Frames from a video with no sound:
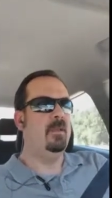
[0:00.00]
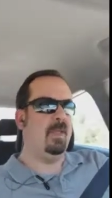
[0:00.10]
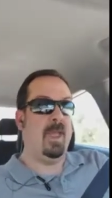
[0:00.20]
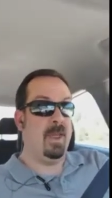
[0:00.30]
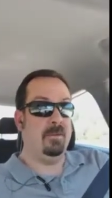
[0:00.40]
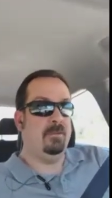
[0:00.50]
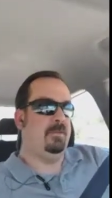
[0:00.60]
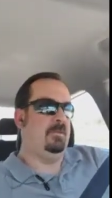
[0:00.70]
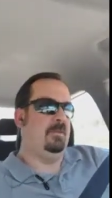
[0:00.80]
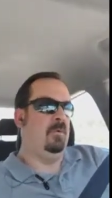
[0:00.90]
and
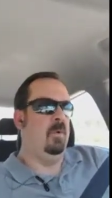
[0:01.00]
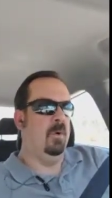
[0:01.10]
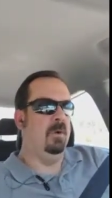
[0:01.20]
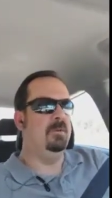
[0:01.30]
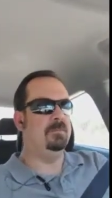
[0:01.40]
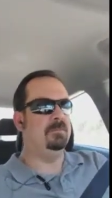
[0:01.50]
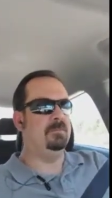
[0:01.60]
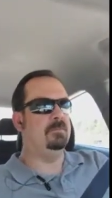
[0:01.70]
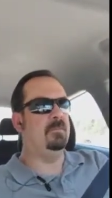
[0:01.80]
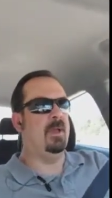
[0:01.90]
or
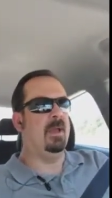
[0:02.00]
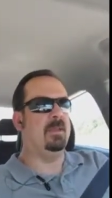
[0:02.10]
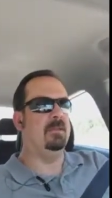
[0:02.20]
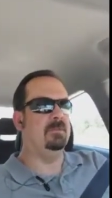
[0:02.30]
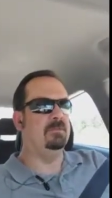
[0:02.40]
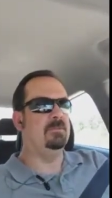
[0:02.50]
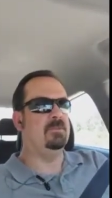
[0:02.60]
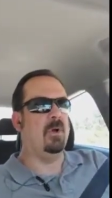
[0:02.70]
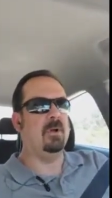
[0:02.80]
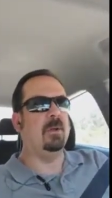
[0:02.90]
I can
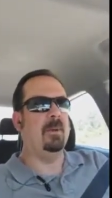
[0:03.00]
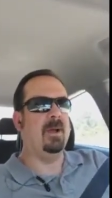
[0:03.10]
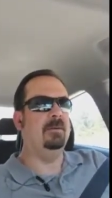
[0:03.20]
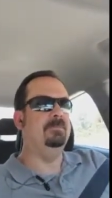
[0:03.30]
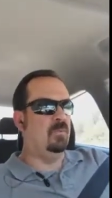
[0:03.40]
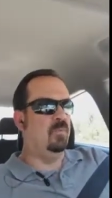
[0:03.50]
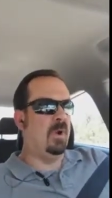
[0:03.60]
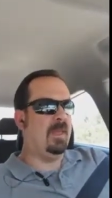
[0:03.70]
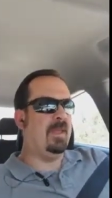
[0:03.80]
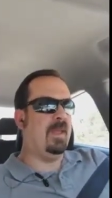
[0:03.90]
talk about
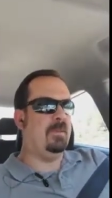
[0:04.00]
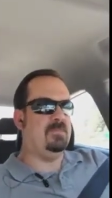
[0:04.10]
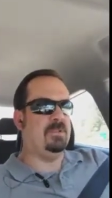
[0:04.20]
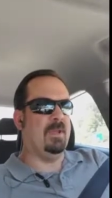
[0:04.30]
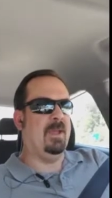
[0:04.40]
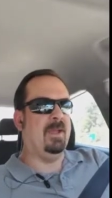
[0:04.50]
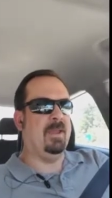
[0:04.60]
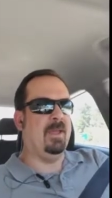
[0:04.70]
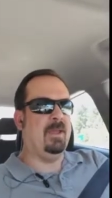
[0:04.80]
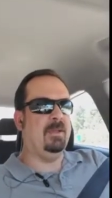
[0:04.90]
running games at
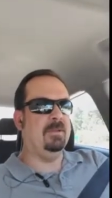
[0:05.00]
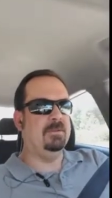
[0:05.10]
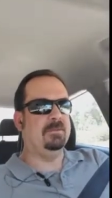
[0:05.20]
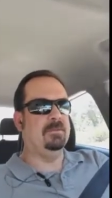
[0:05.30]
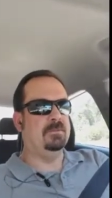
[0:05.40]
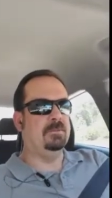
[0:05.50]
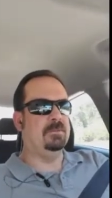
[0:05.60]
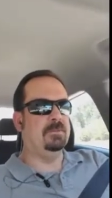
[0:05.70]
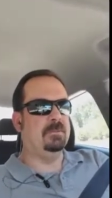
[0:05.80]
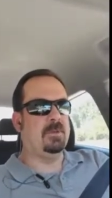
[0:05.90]
a
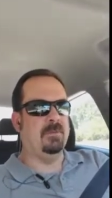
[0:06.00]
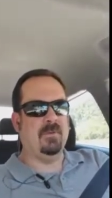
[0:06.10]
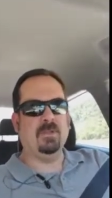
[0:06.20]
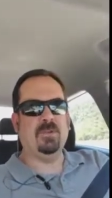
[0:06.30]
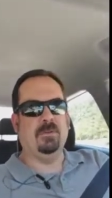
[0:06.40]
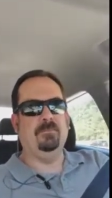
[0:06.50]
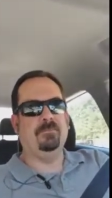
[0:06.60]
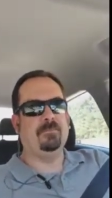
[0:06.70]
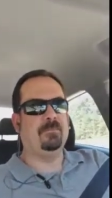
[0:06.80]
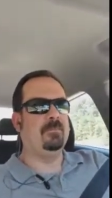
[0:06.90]
convention,
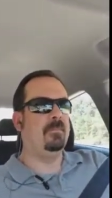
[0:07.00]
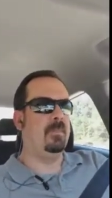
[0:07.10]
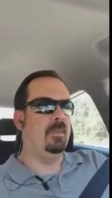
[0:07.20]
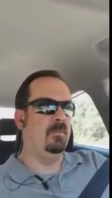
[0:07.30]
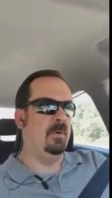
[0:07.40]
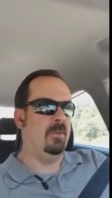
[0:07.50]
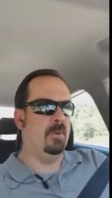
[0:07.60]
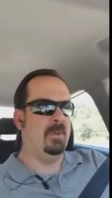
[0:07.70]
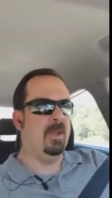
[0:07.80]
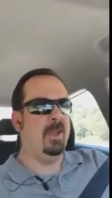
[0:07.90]
whether
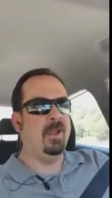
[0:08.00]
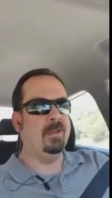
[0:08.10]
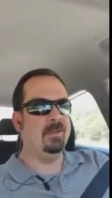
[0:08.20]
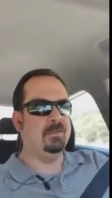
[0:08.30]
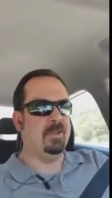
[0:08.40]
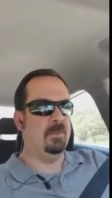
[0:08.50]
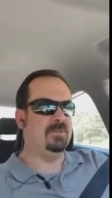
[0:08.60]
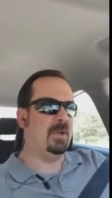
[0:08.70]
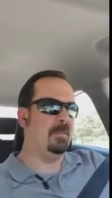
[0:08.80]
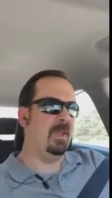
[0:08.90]
it be a
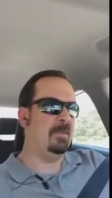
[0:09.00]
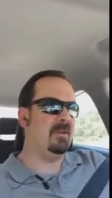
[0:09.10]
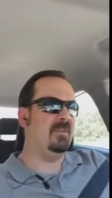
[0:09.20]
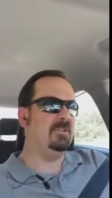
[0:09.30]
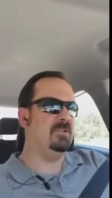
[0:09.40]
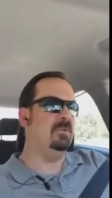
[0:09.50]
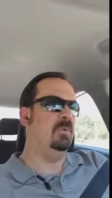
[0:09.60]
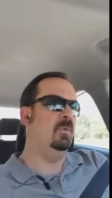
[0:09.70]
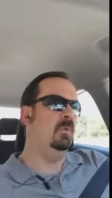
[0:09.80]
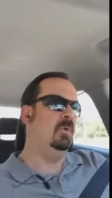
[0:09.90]
tabletop gaming convention
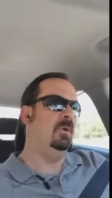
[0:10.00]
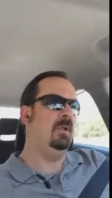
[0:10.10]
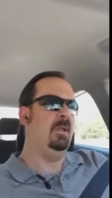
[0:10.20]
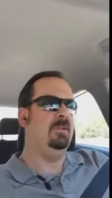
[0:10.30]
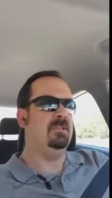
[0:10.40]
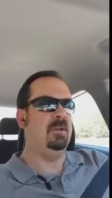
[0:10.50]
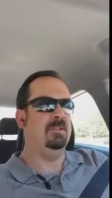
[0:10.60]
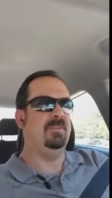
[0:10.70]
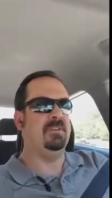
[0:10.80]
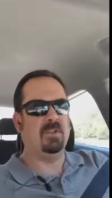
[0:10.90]
or a
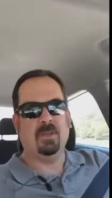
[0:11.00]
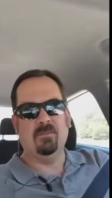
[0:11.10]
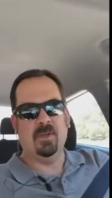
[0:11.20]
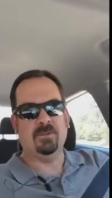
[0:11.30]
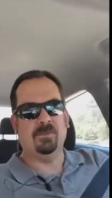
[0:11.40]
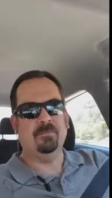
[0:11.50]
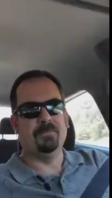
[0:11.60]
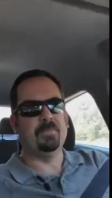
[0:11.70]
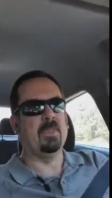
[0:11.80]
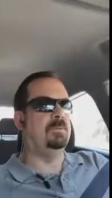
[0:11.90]
science fiction convention,
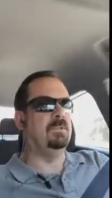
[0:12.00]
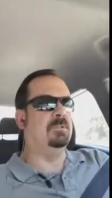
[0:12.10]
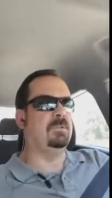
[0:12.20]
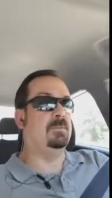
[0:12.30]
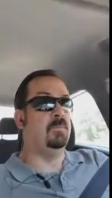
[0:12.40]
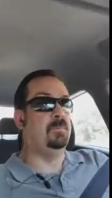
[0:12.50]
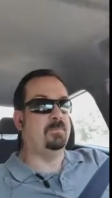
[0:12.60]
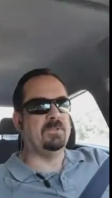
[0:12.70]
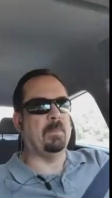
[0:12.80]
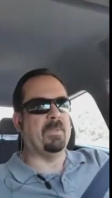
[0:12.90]
which is
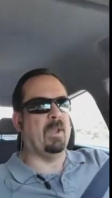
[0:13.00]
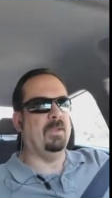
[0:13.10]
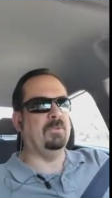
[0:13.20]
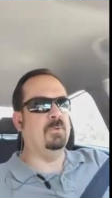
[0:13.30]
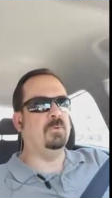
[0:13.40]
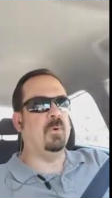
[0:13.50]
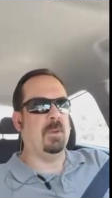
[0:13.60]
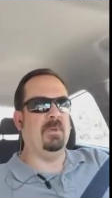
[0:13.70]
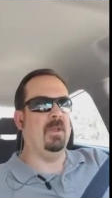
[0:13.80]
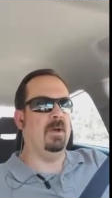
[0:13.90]
something I do quite
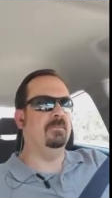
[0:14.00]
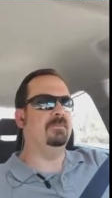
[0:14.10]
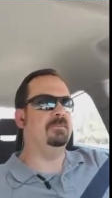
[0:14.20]
a bit of.